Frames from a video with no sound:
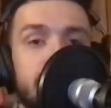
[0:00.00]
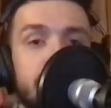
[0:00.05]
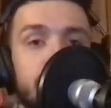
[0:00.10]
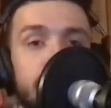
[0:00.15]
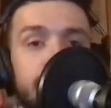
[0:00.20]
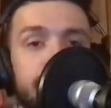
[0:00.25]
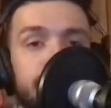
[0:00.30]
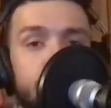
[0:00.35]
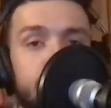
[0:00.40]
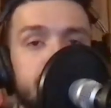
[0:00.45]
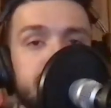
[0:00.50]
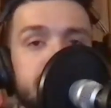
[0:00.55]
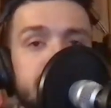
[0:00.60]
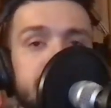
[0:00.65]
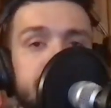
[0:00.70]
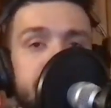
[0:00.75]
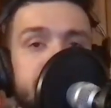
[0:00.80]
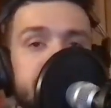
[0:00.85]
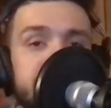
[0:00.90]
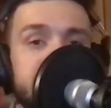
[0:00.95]

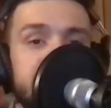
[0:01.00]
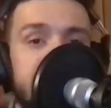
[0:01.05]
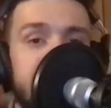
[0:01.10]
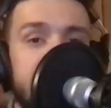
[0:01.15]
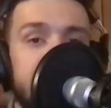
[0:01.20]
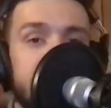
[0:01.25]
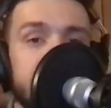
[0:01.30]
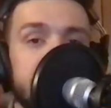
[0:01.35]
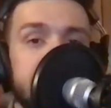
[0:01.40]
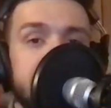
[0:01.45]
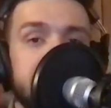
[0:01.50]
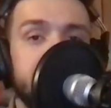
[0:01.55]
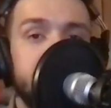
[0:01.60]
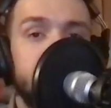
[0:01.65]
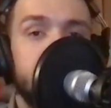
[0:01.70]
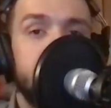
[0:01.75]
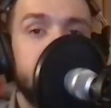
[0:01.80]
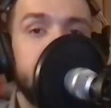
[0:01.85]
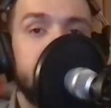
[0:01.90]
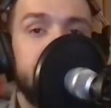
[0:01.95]
Unfortunately for Snell, he
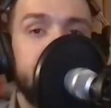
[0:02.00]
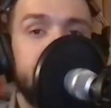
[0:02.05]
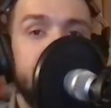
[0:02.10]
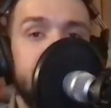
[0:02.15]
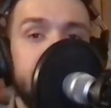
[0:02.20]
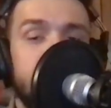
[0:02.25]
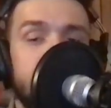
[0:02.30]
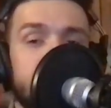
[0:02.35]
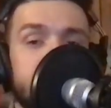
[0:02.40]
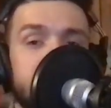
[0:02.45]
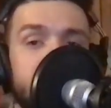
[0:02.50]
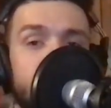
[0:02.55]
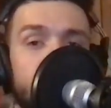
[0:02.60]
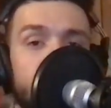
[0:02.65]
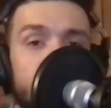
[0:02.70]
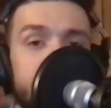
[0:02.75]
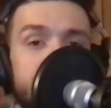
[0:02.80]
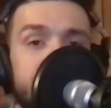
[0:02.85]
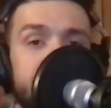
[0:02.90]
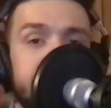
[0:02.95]
struggled in the 5th and was
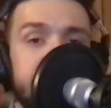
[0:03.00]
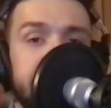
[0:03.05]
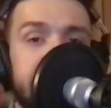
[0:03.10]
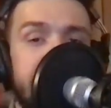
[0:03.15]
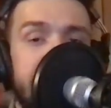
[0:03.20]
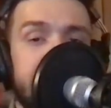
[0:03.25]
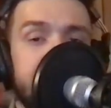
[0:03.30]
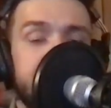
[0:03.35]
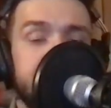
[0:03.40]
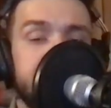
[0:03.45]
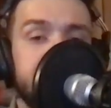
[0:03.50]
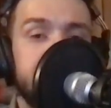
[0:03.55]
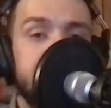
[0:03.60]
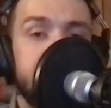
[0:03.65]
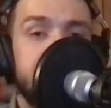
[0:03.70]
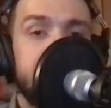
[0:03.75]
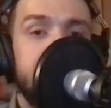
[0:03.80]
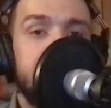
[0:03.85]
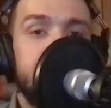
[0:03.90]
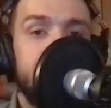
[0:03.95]
pulled for Nick
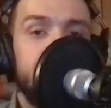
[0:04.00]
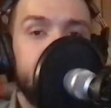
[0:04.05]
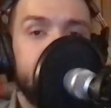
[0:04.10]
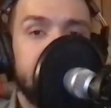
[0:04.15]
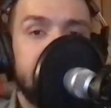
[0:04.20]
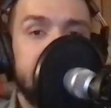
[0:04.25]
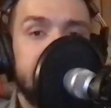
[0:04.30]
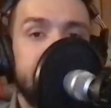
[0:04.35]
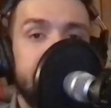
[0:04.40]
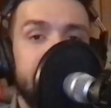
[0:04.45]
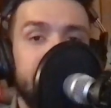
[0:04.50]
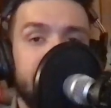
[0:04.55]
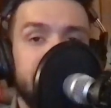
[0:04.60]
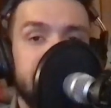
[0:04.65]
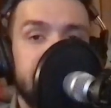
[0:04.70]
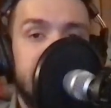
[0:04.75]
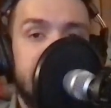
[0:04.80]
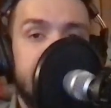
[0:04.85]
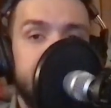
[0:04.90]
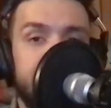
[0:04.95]
Anderson, the reliever for
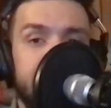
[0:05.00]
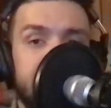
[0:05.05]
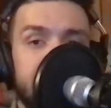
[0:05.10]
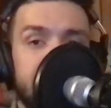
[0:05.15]
Tampa.